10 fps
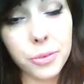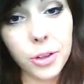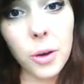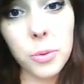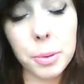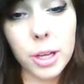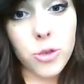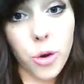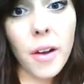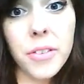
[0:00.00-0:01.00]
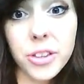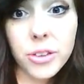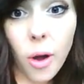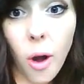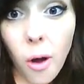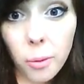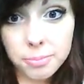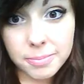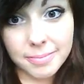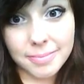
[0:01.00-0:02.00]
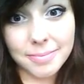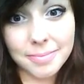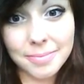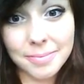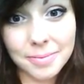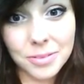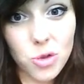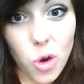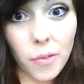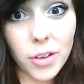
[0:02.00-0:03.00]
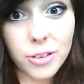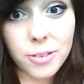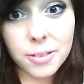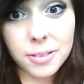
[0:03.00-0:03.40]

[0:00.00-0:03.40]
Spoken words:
vlog will be Travis is home. Travis.